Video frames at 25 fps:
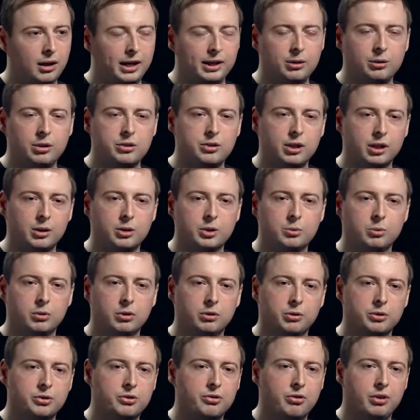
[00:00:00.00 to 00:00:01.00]
Lego Ninjago is one of
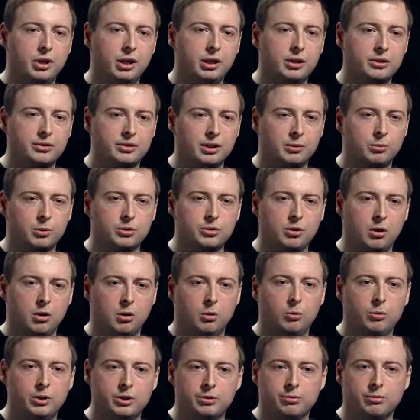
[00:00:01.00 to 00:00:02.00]
those things that was
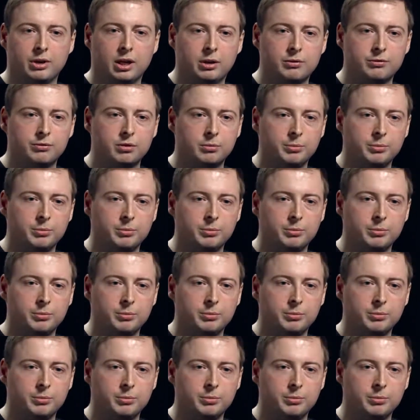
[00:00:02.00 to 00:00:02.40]
always around for